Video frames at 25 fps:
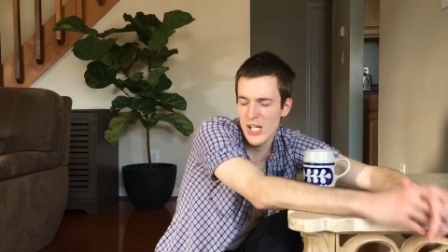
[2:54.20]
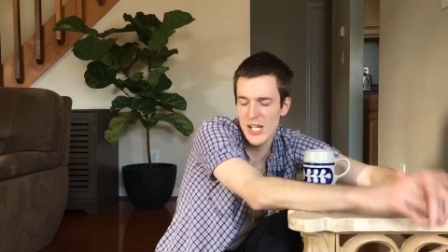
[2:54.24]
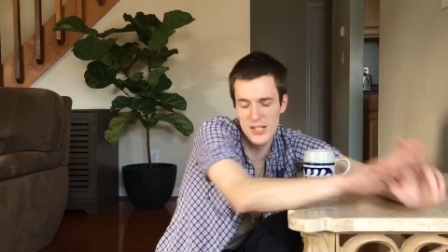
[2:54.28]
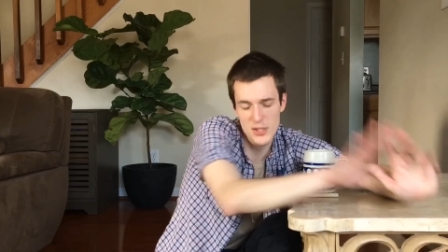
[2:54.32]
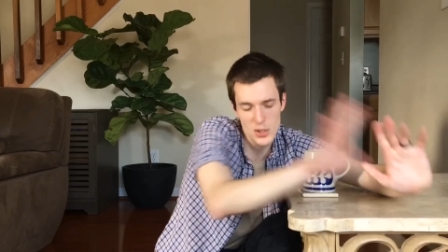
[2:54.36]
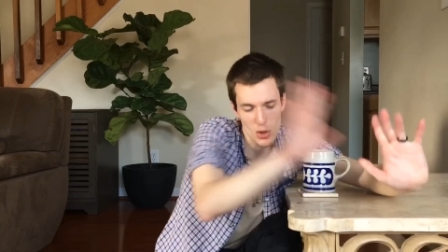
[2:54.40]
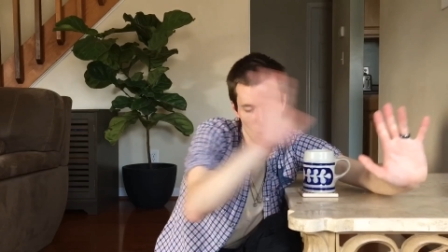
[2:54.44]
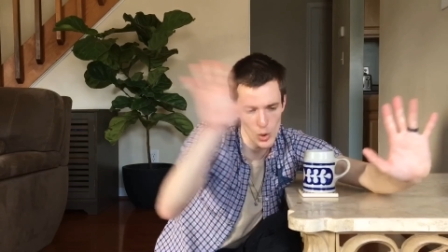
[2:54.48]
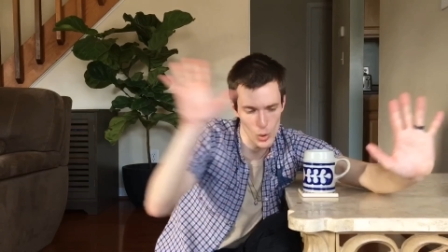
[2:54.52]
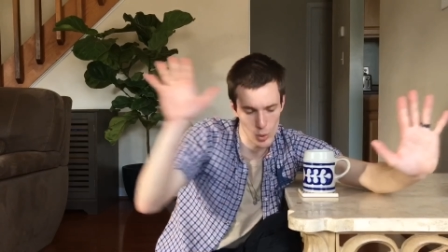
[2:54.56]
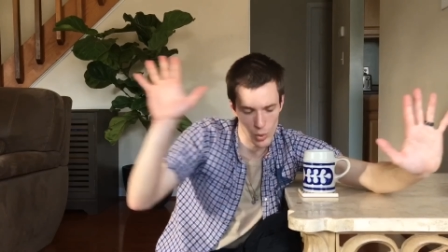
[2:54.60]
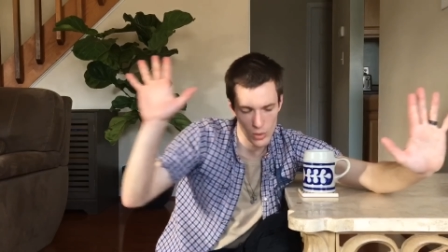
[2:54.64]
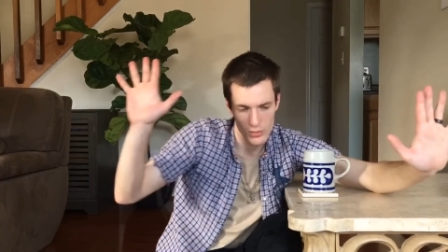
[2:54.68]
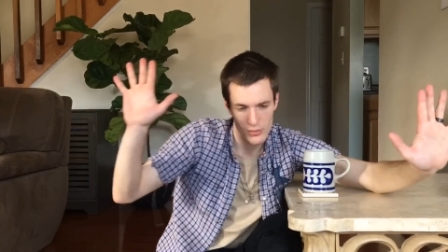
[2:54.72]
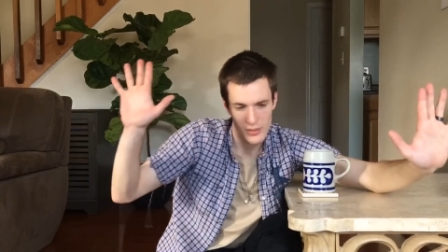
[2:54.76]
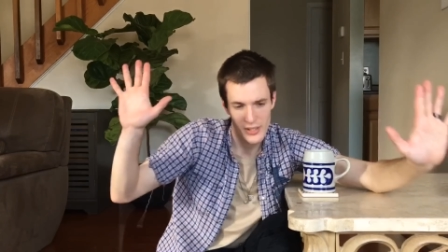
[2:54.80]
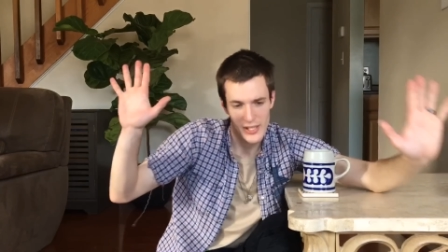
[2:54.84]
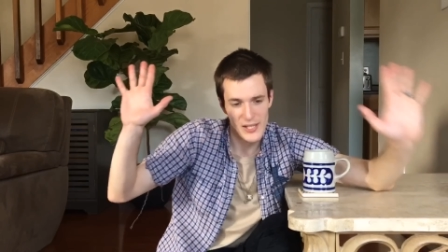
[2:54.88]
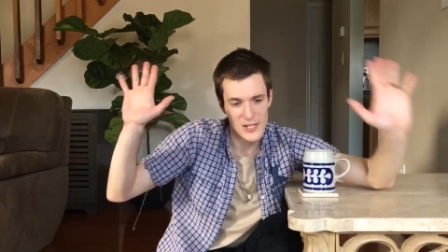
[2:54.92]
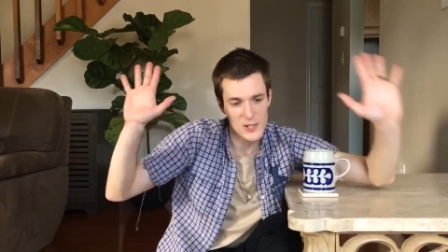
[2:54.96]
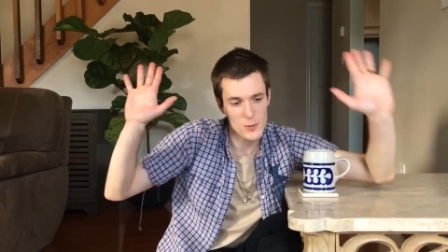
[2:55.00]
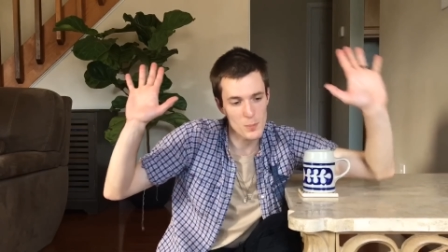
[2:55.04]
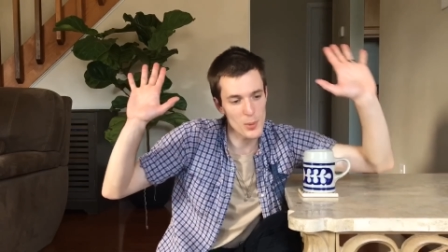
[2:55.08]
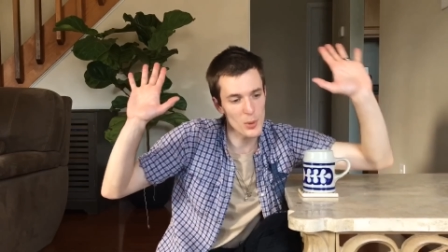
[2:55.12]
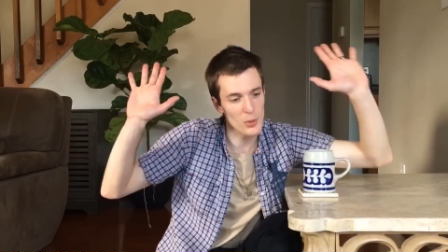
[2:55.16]
It's cool.
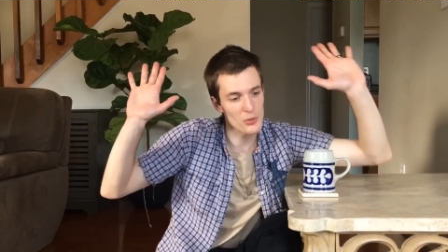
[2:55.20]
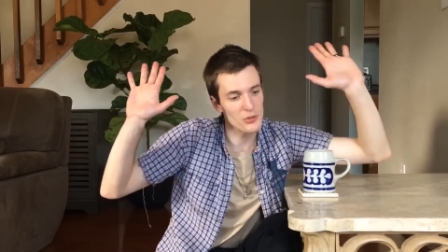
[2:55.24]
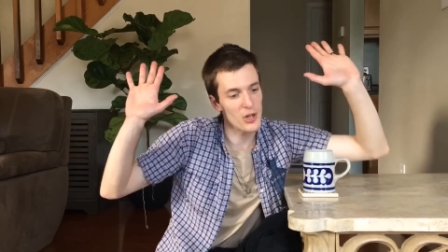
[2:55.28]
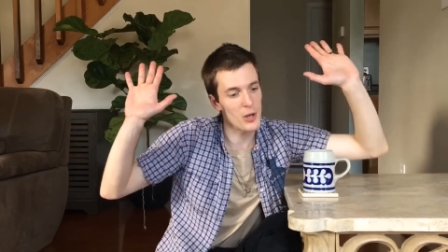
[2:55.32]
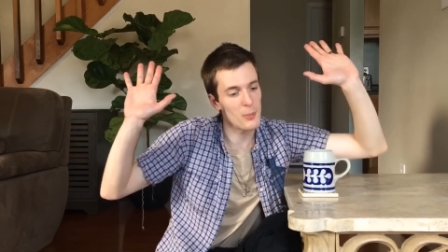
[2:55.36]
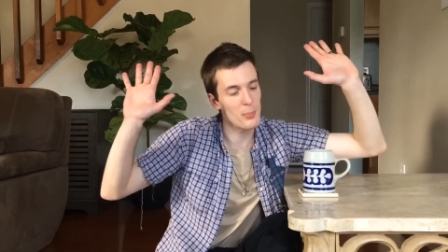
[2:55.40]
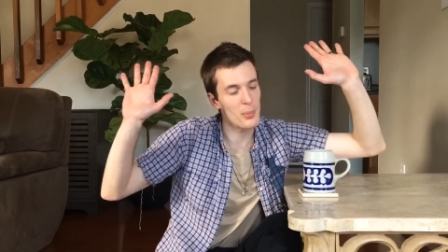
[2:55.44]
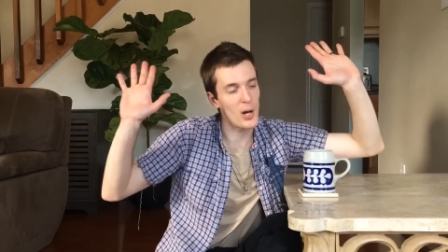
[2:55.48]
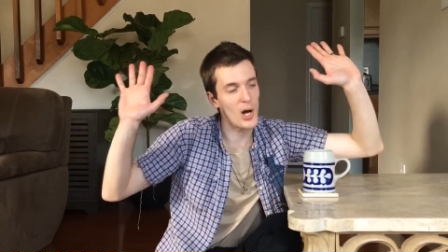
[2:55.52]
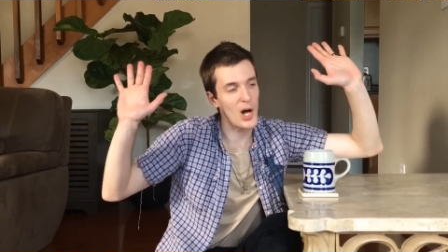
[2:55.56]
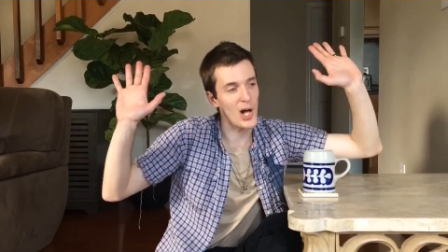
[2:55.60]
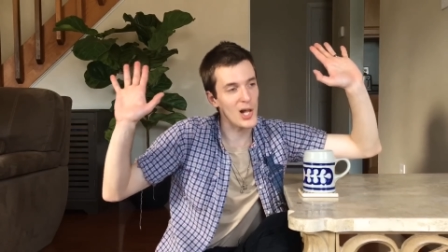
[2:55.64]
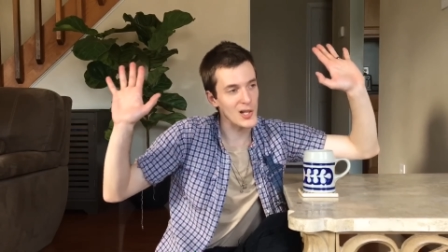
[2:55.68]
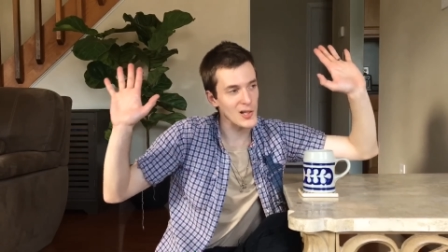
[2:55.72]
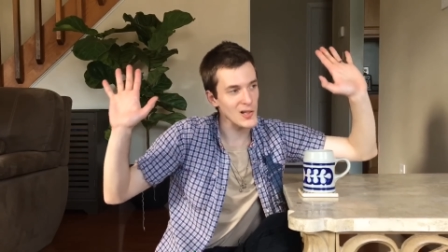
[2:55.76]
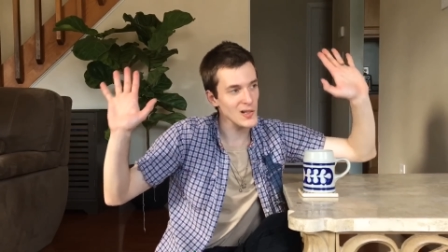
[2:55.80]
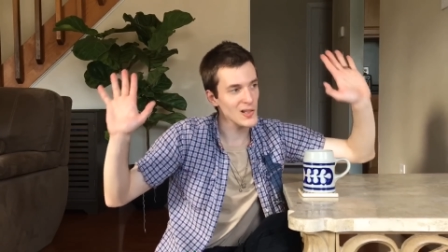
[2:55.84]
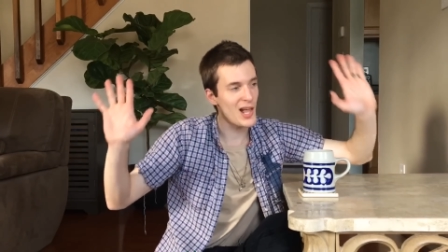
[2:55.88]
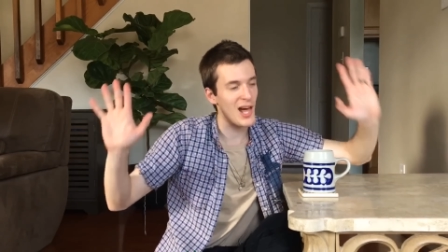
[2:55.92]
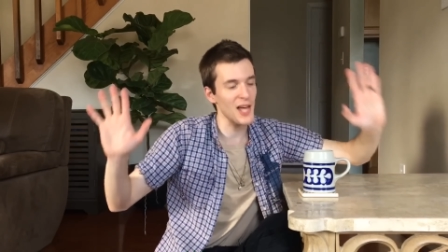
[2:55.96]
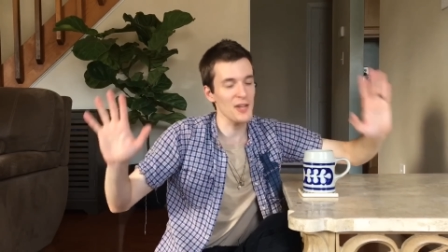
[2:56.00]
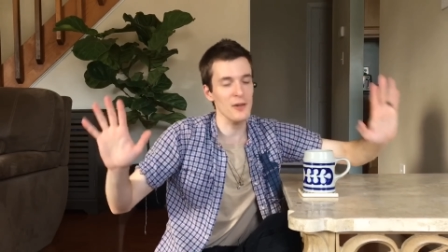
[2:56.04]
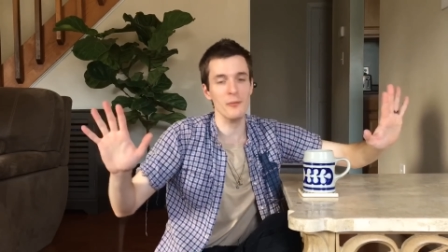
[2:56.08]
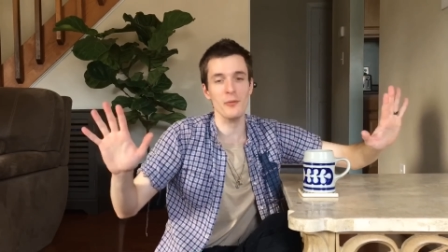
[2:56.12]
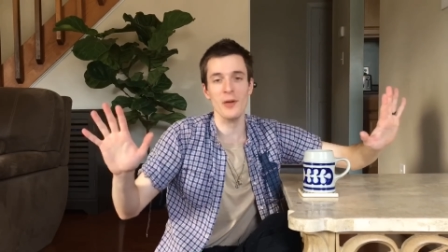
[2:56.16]
He's built up a
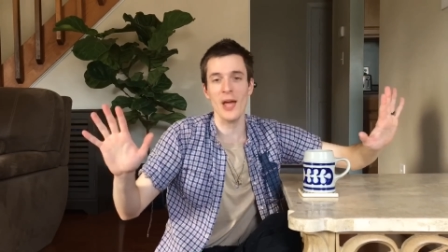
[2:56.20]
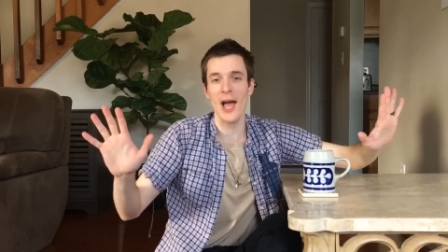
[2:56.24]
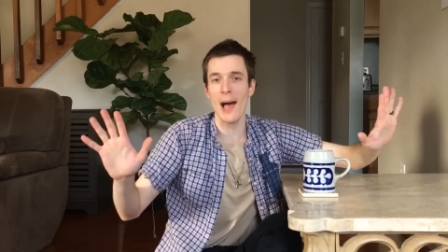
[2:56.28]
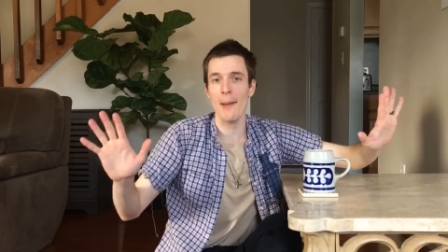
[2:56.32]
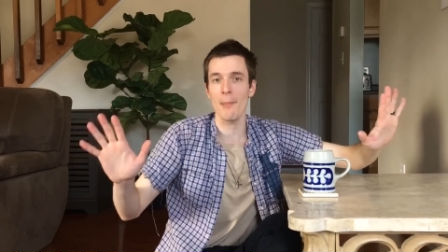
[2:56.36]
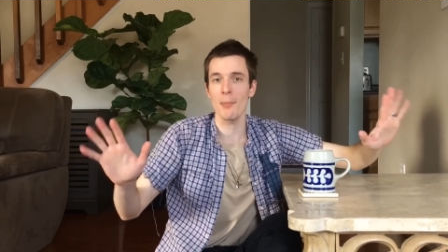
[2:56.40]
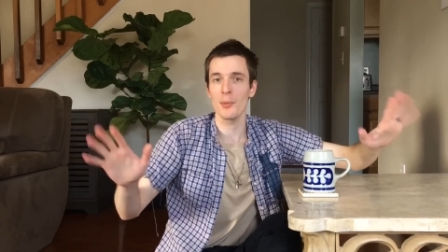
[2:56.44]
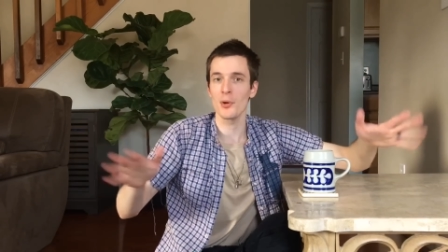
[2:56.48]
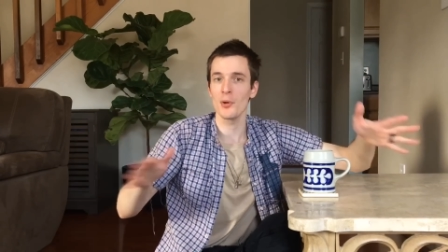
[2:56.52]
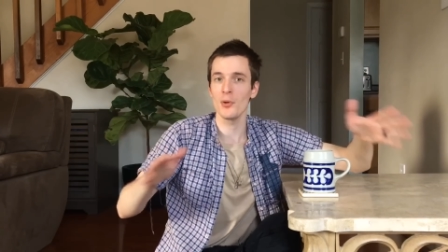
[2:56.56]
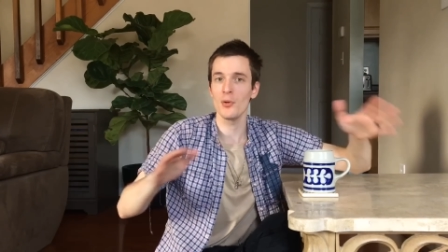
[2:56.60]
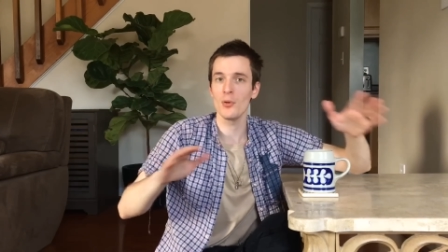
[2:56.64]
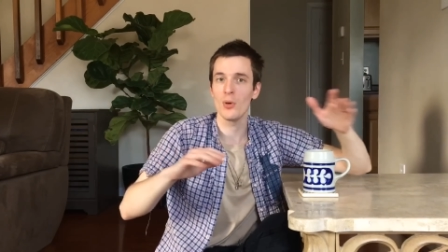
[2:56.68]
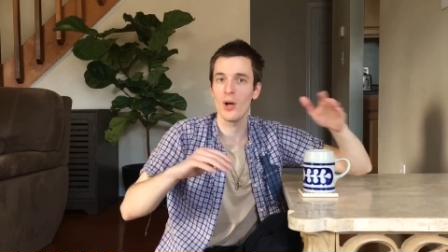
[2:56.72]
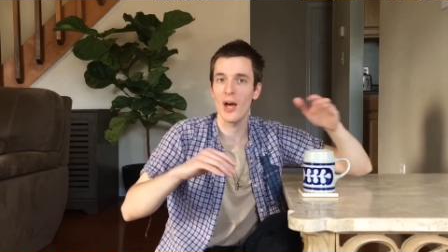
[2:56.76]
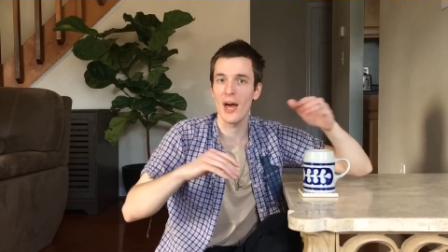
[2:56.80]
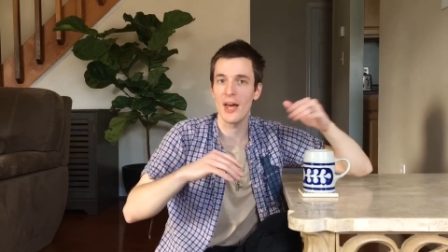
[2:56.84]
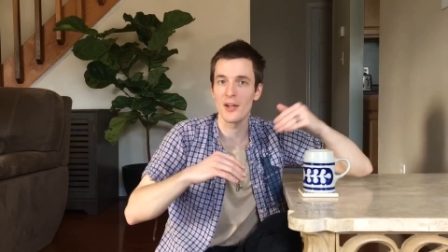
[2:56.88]
lot of capital